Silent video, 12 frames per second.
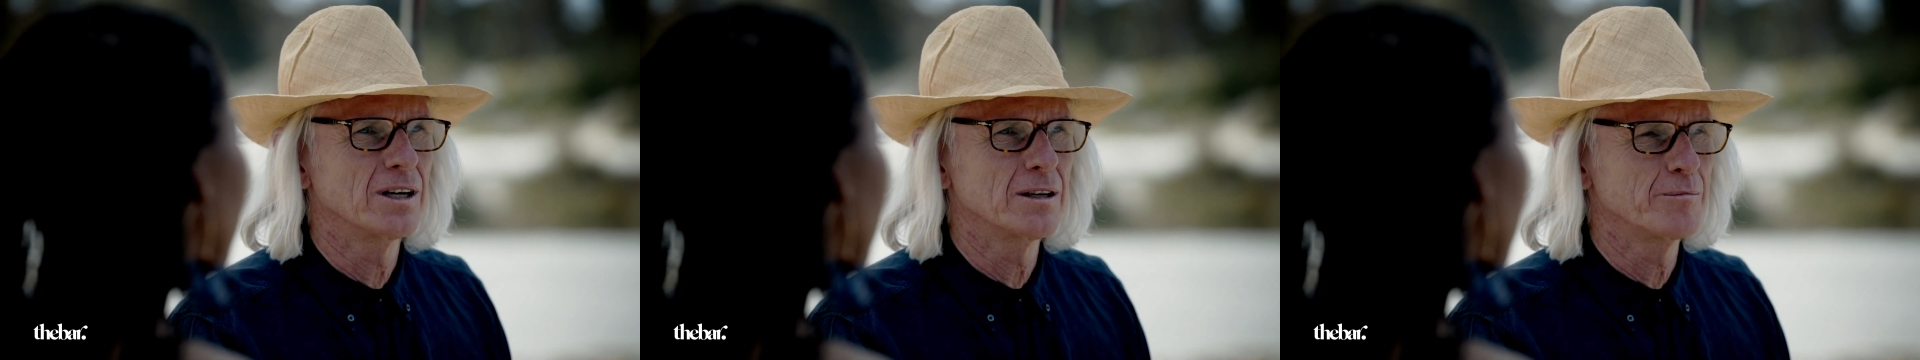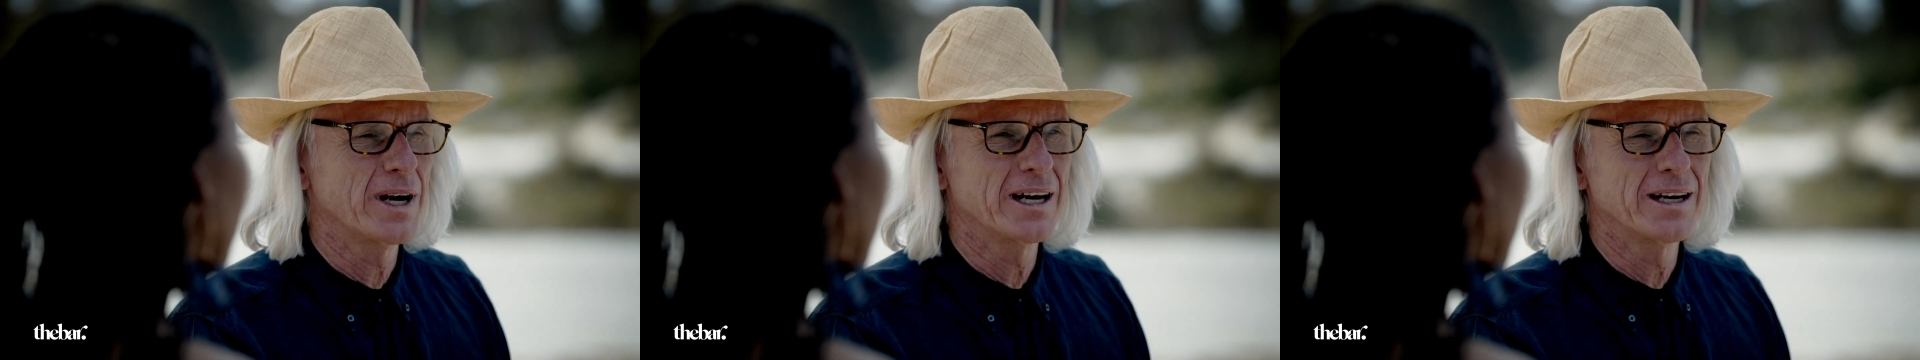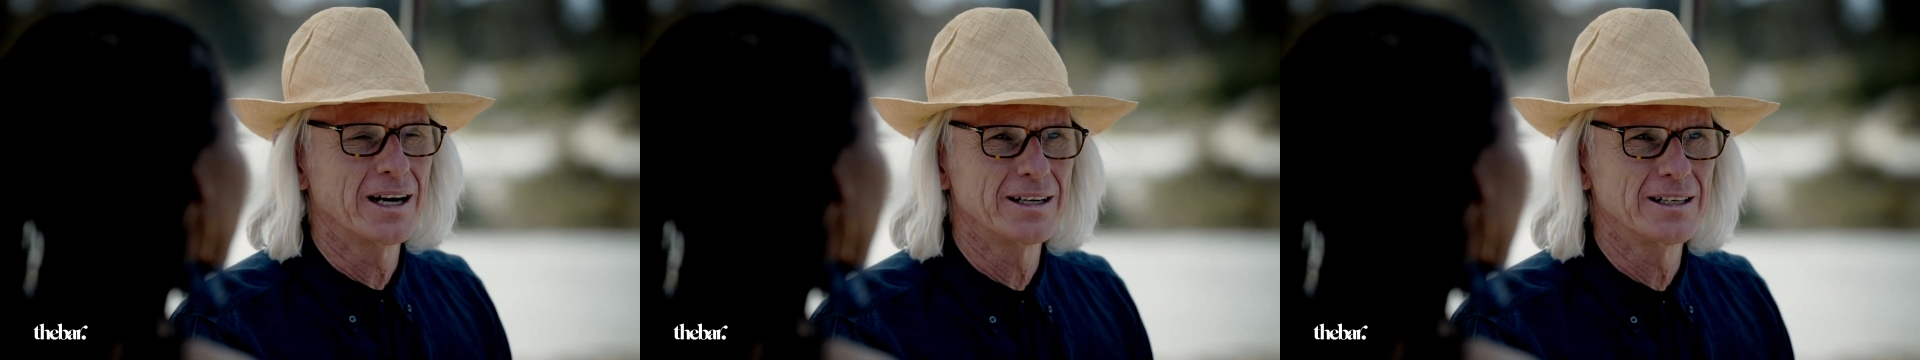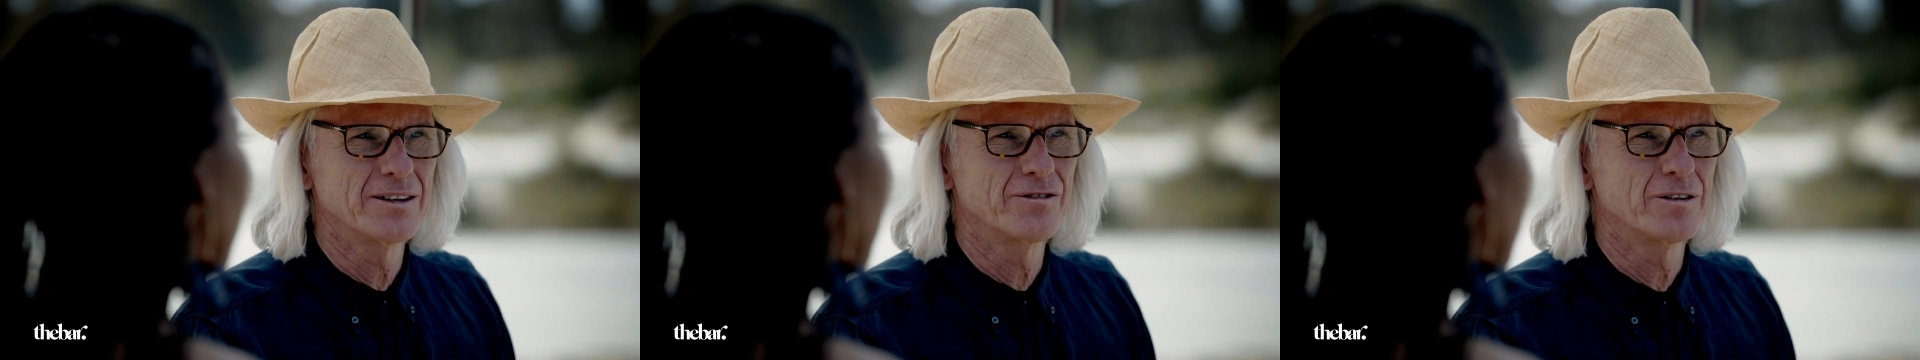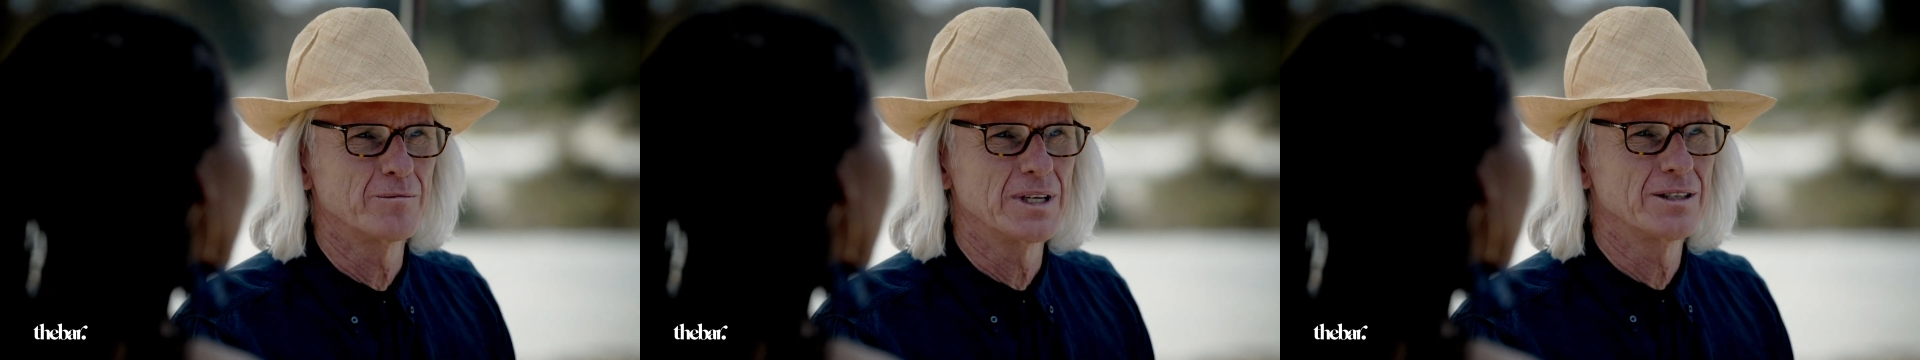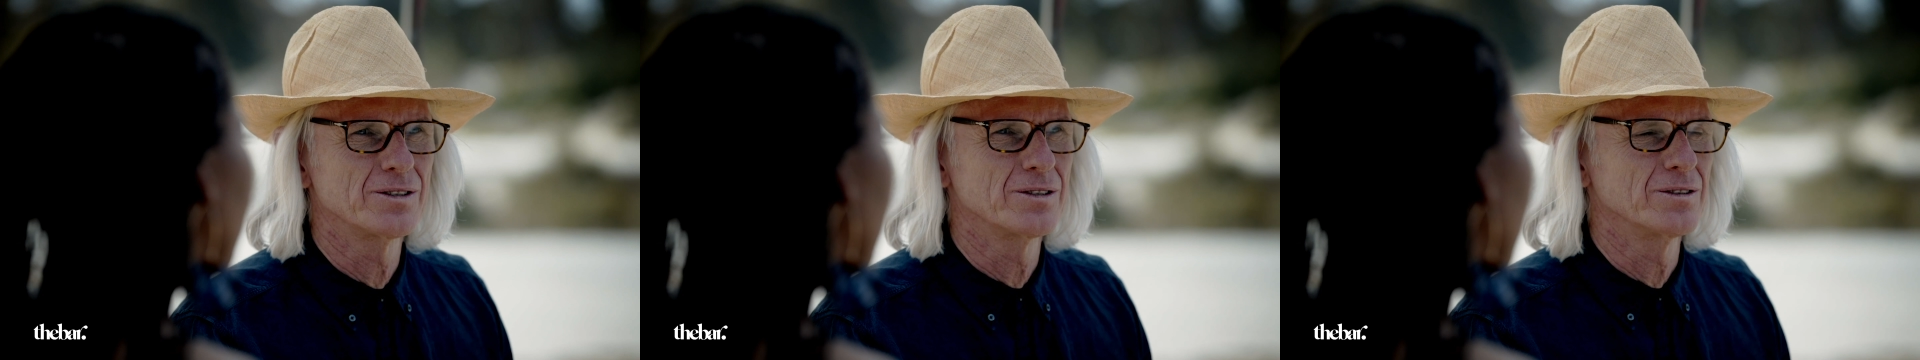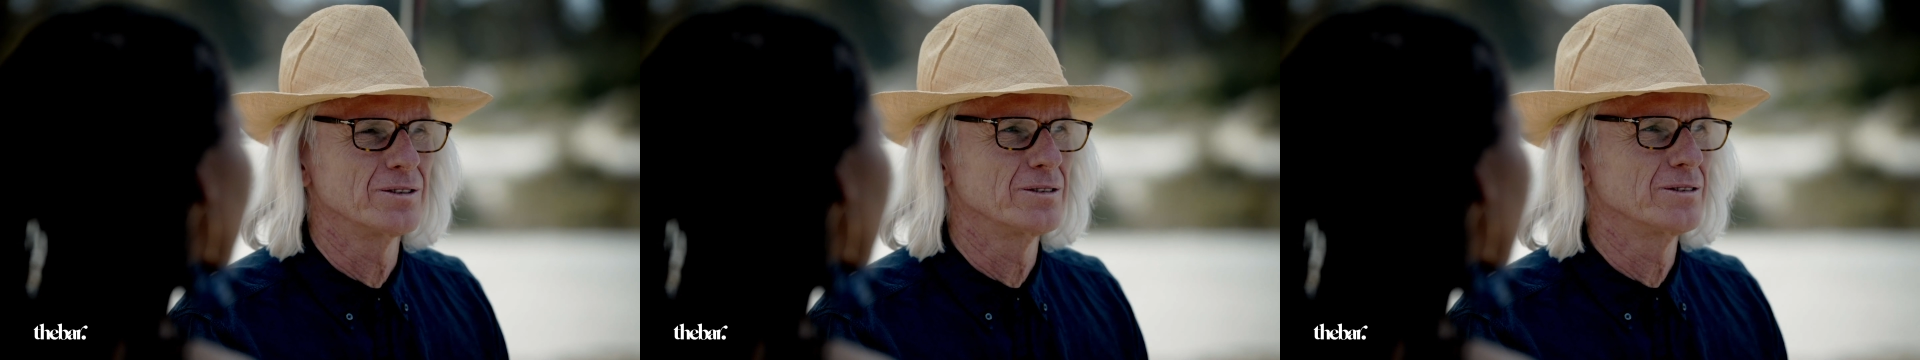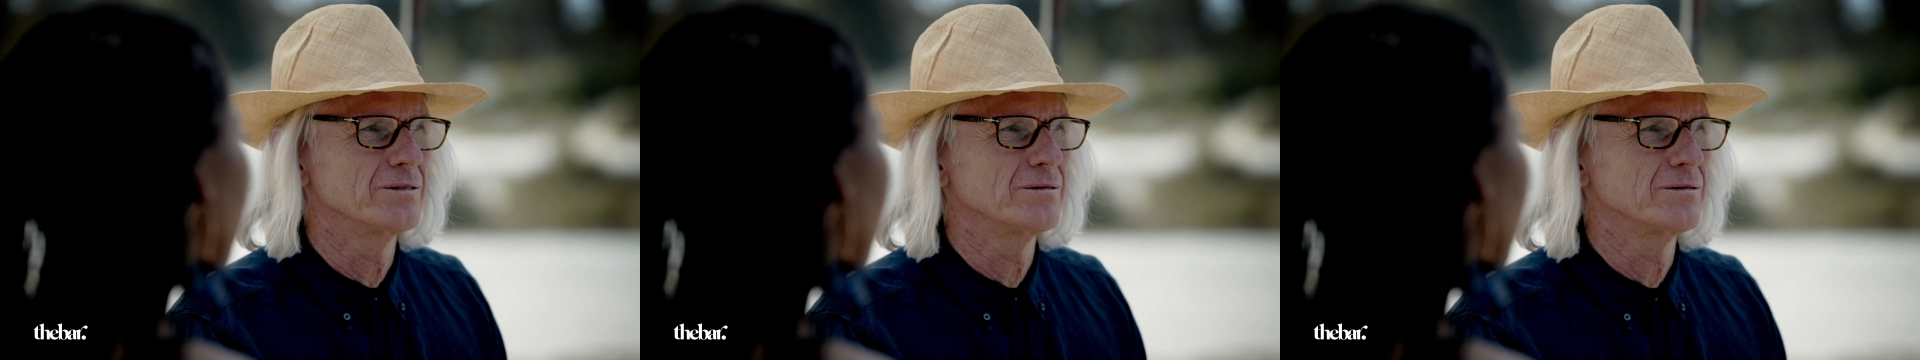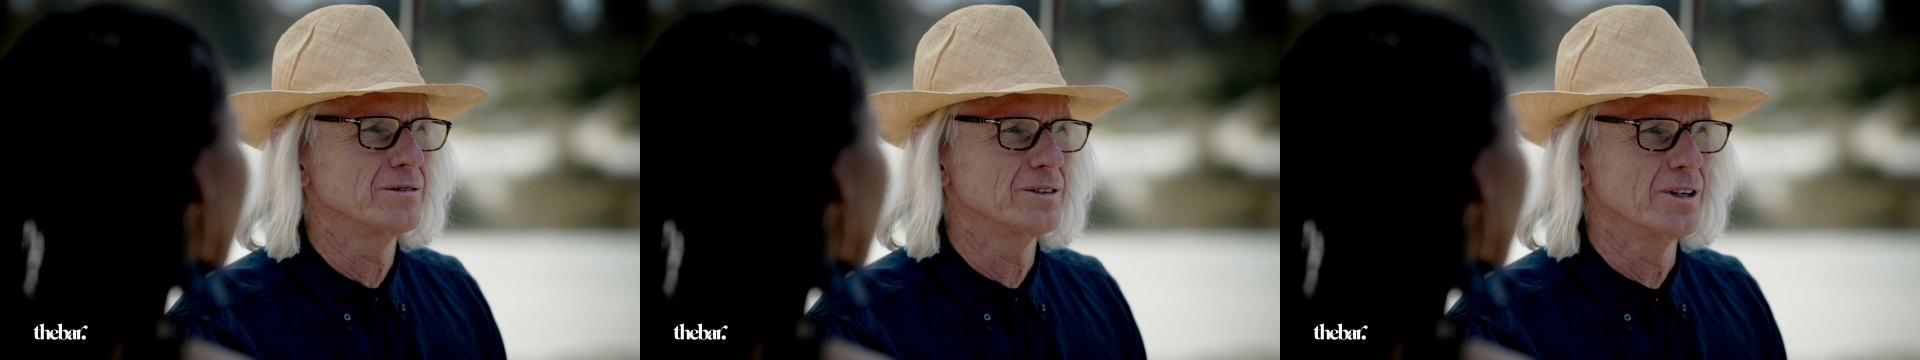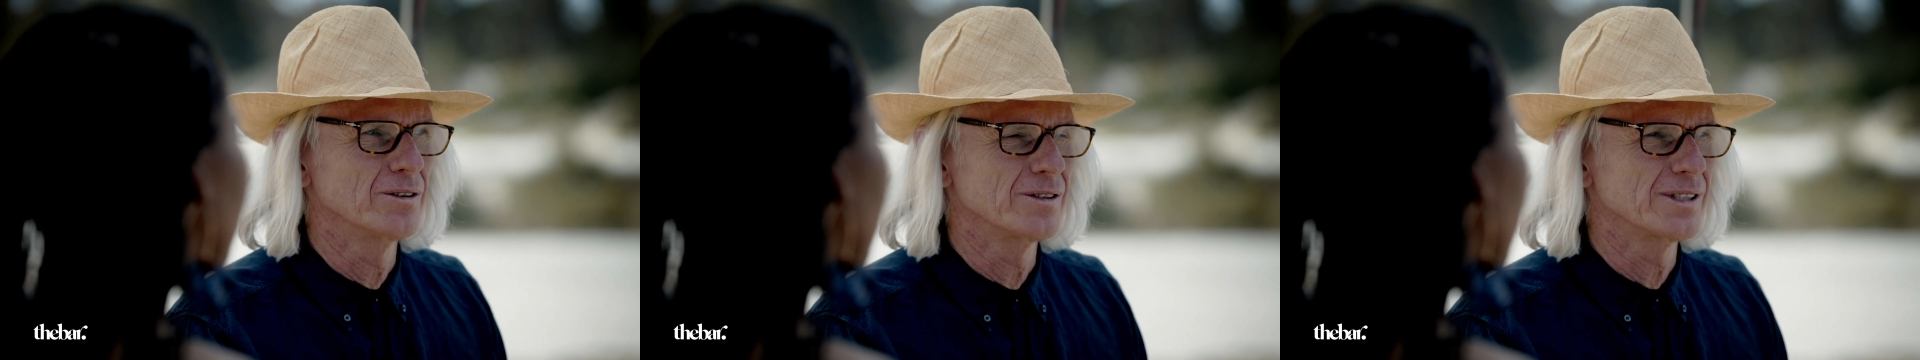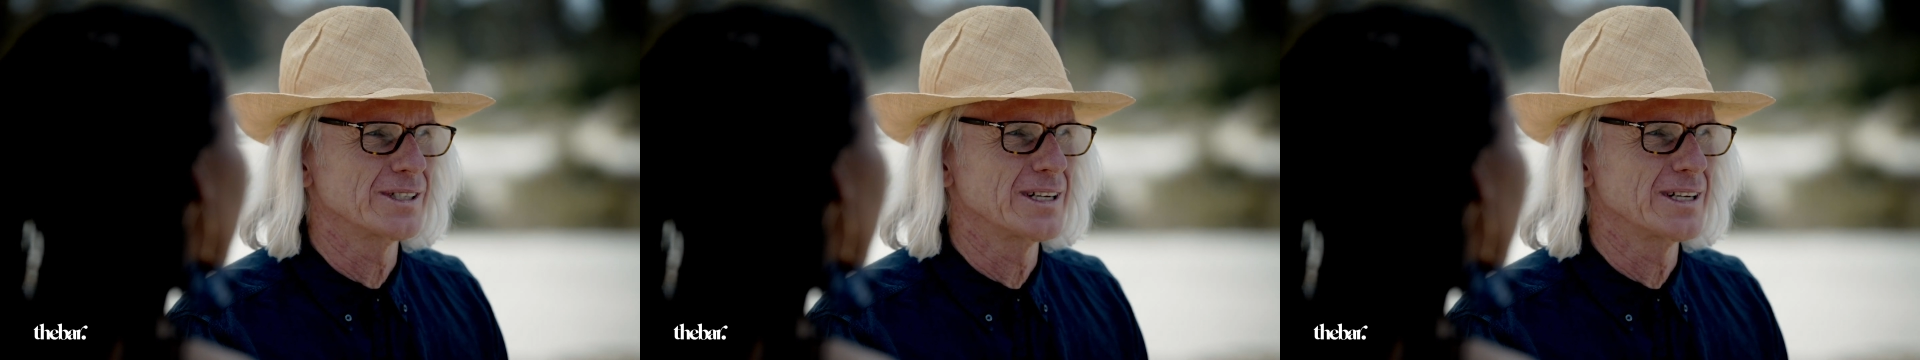not a bad idea for me to go to the